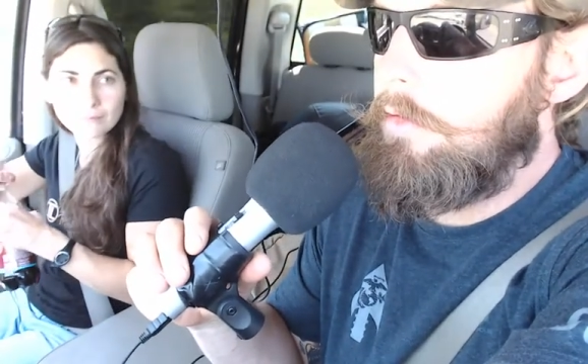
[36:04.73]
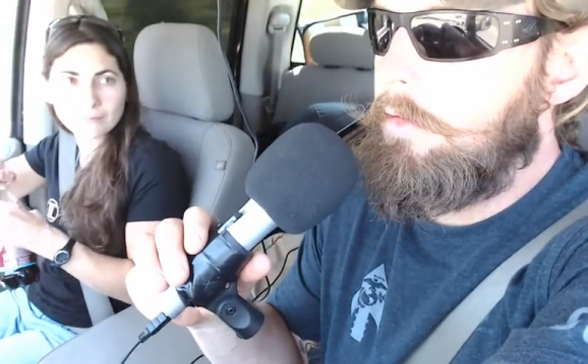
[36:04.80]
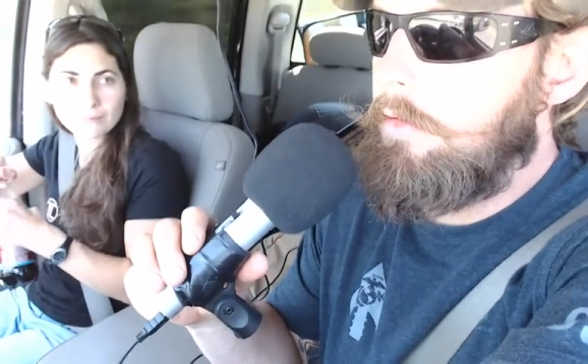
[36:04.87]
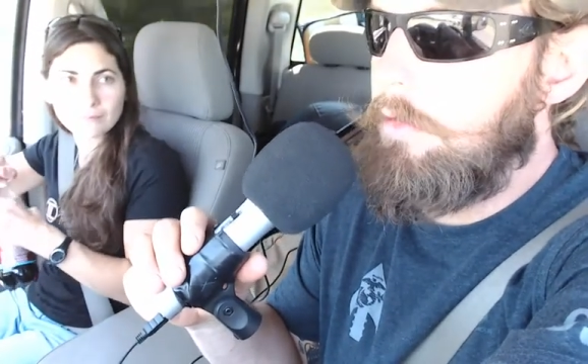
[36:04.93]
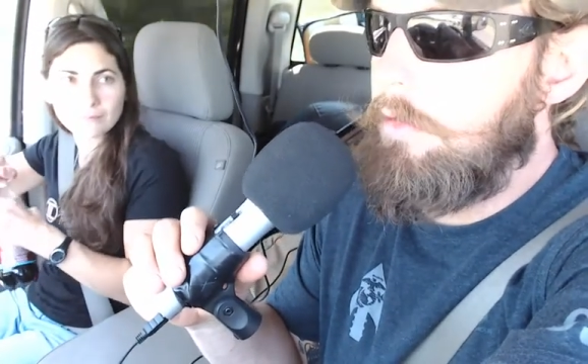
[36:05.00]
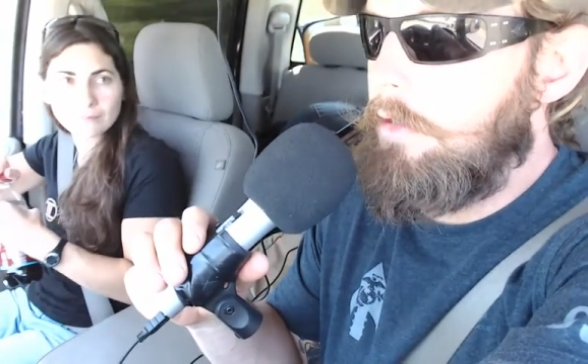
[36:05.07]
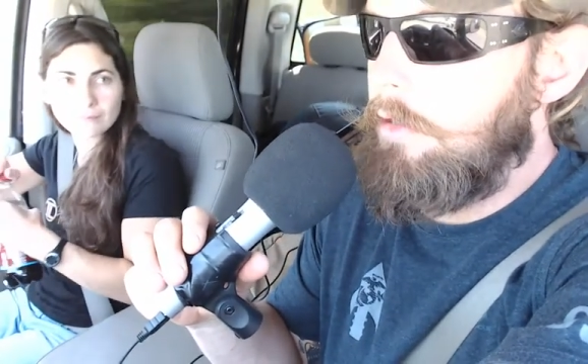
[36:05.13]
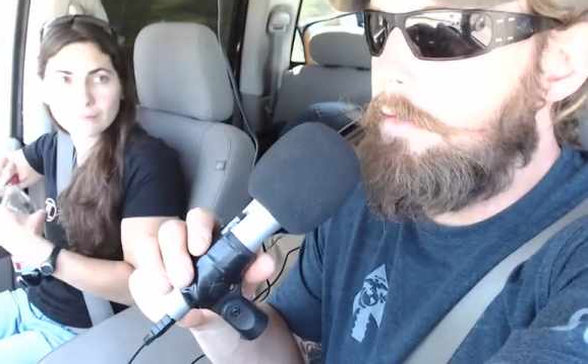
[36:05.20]

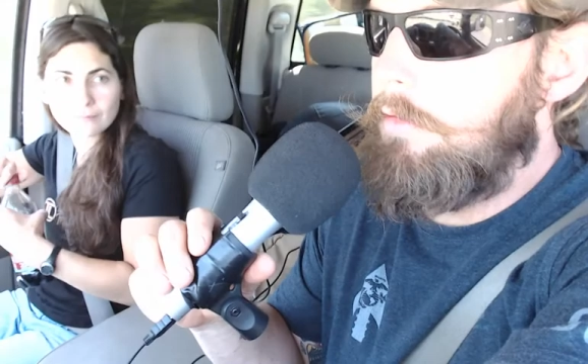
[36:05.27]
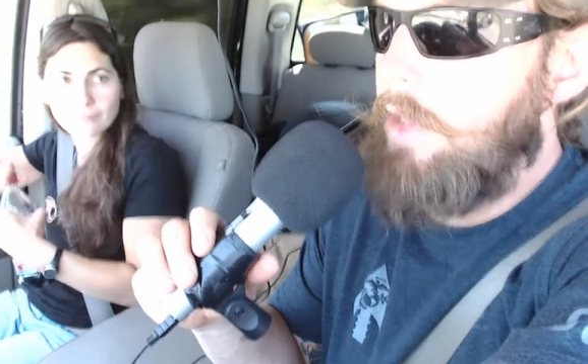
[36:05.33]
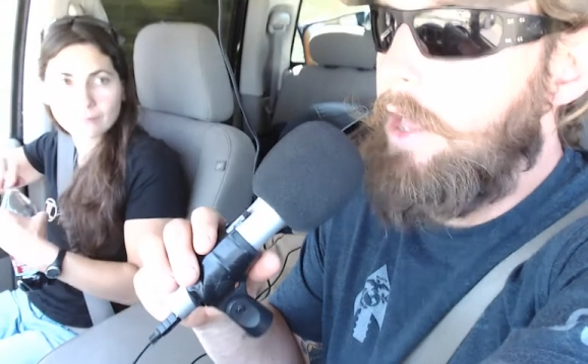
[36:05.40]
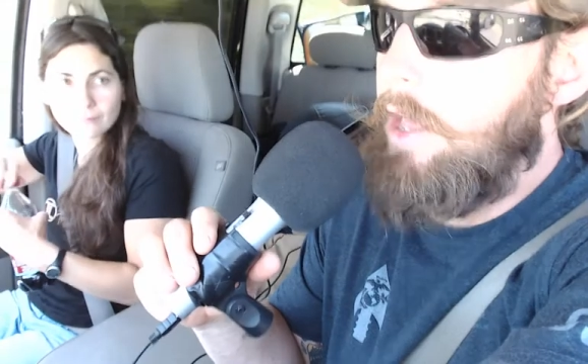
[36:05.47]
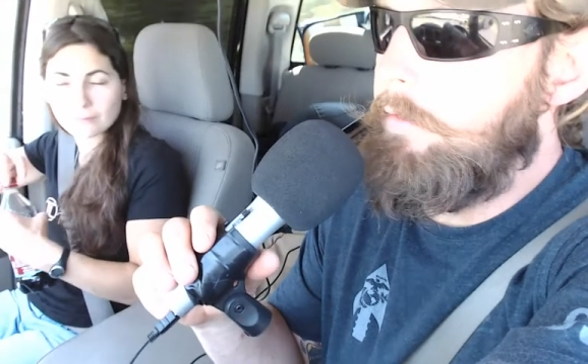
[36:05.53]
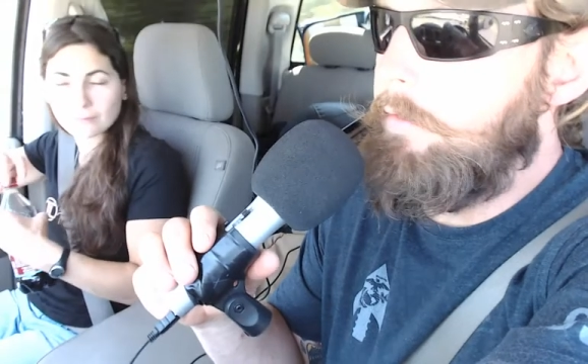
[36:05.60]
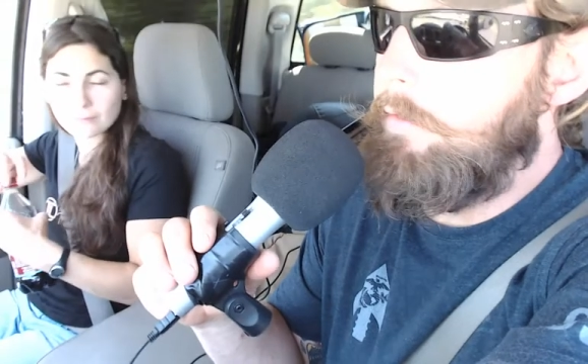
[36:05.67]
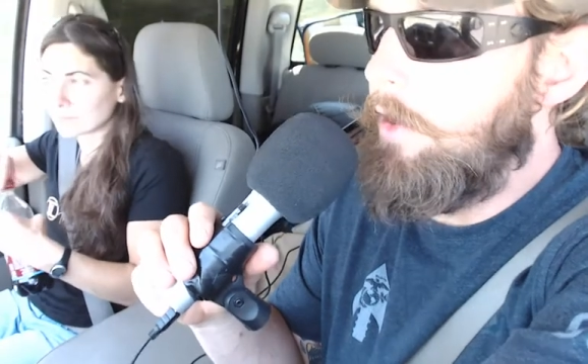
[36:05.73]
to have
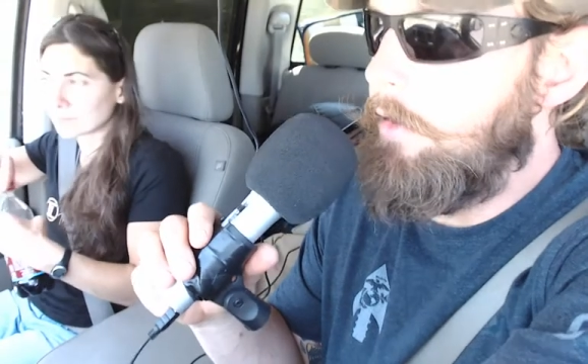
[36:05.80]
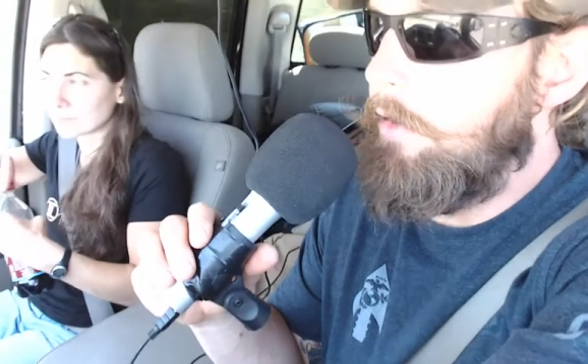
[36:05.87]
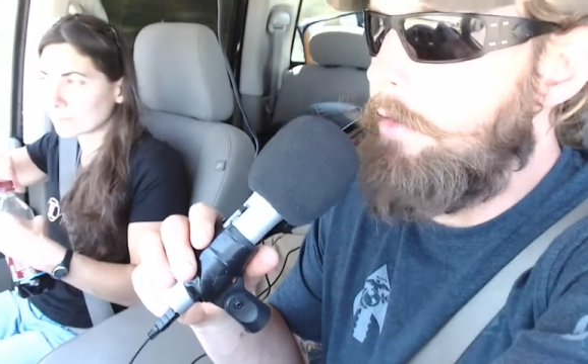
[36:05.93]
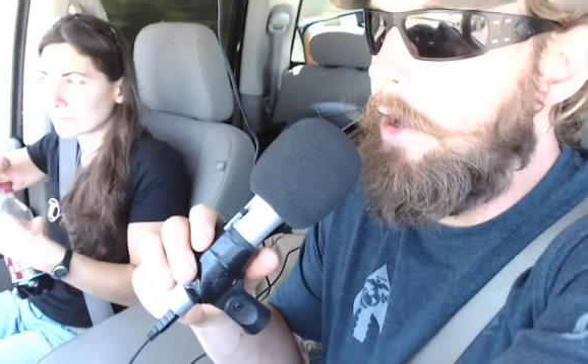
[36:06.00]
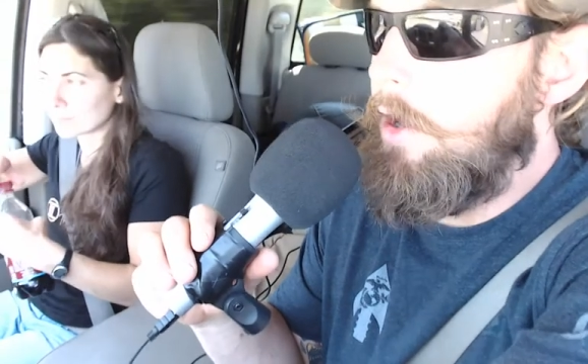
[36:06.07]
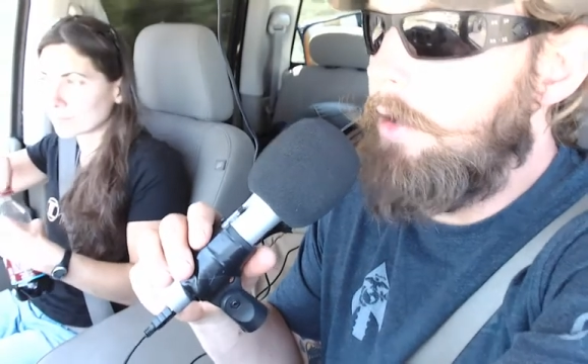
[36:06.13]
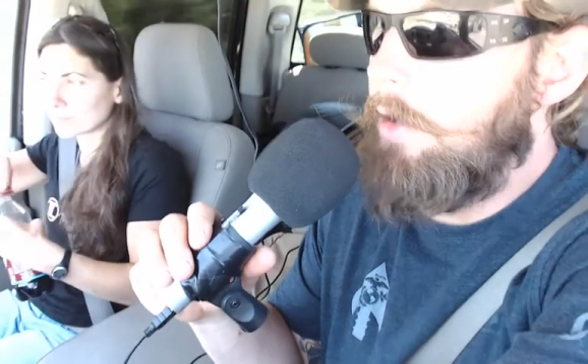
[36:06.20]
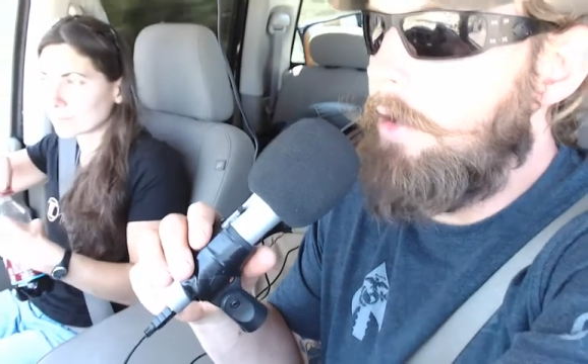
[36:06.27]
met Rob
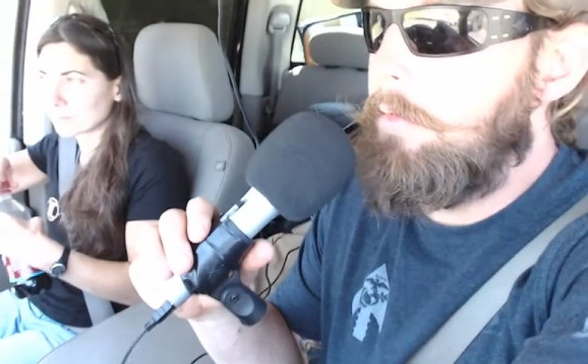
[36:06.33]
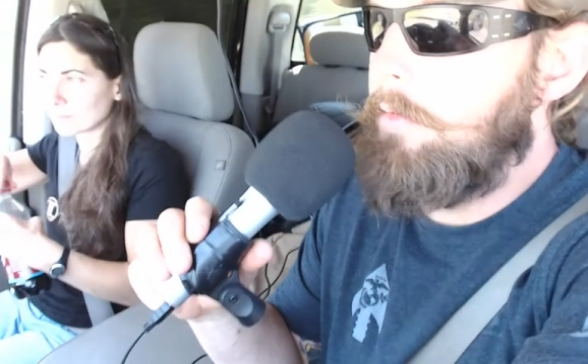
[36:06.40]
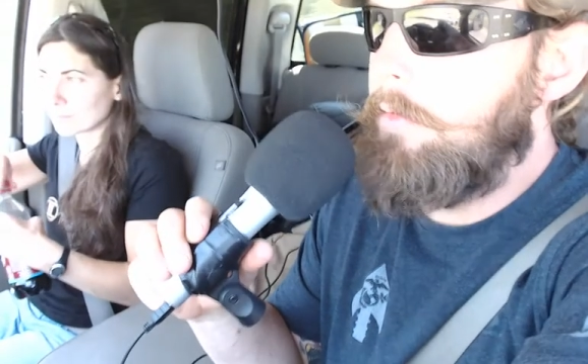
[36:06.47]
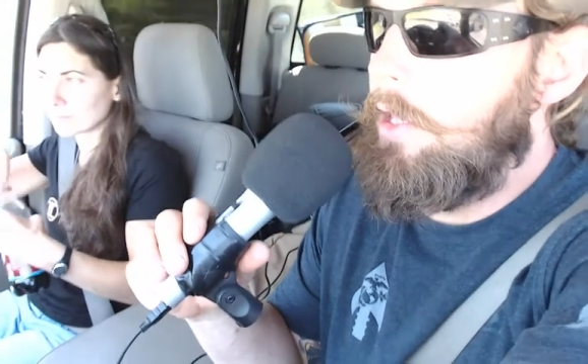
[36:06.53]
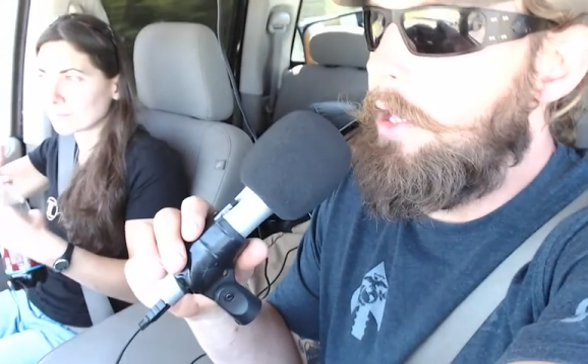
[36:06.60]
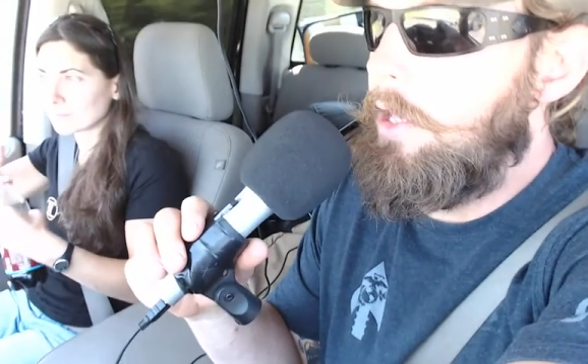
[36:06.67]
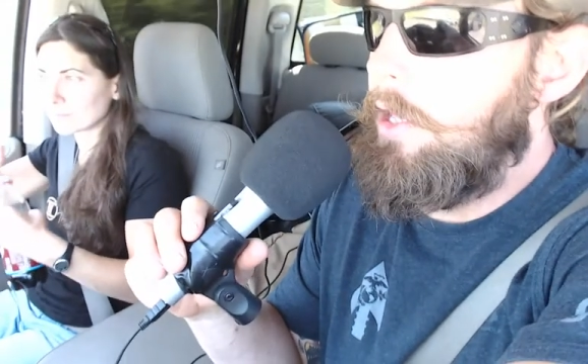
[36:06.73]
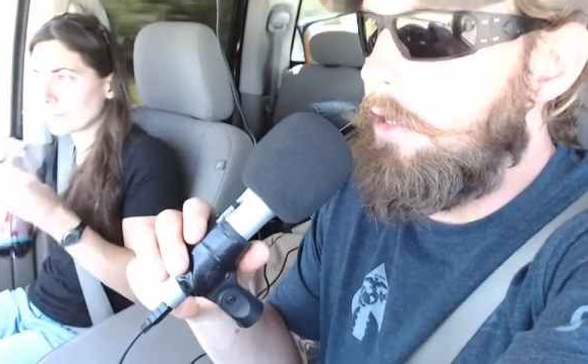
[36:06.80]
and
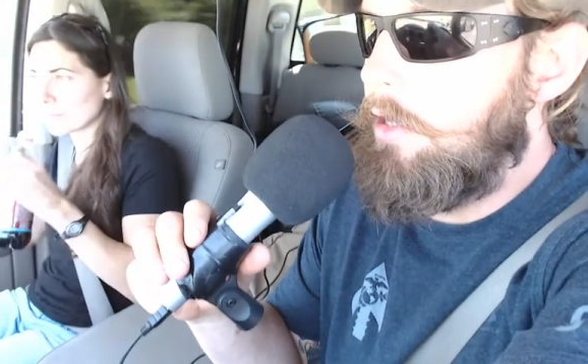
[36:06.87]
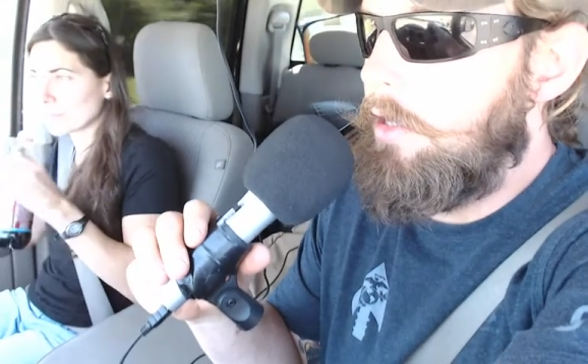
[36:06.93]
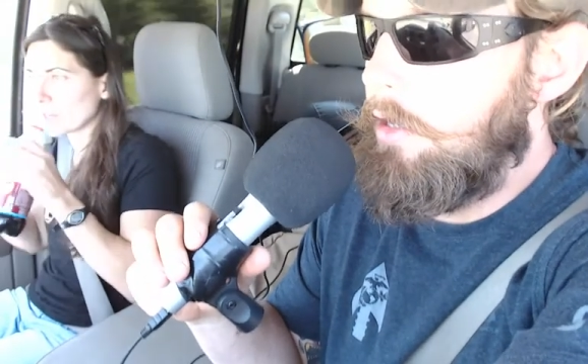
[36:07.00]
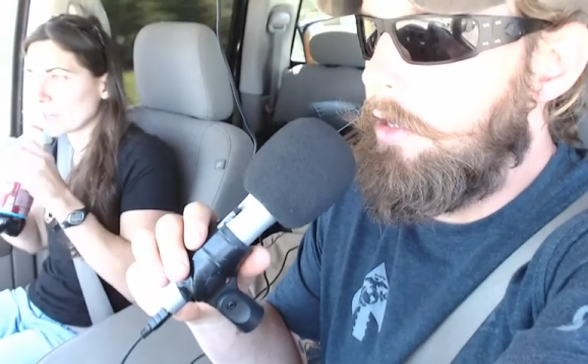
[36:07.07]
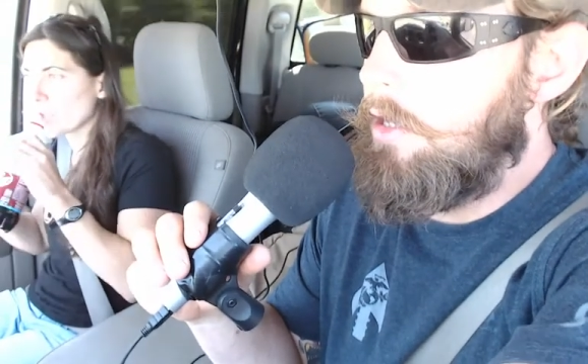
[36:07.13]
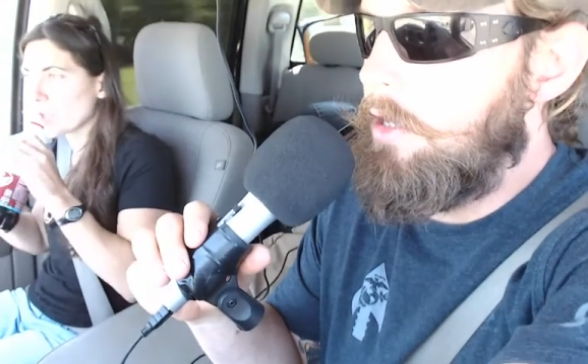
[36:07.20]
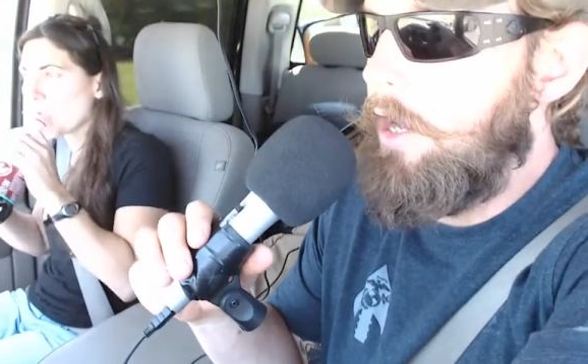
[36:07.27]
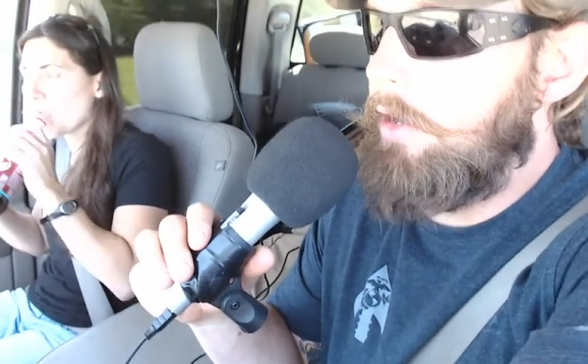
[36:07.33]
get
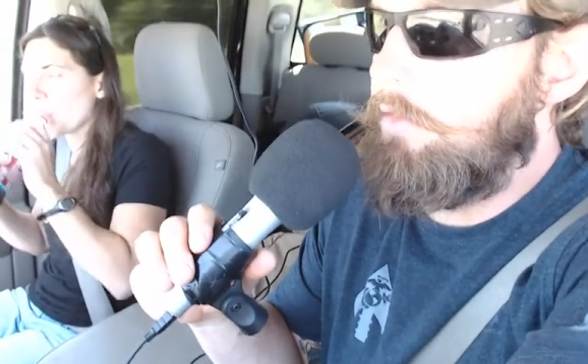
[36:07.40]
connected with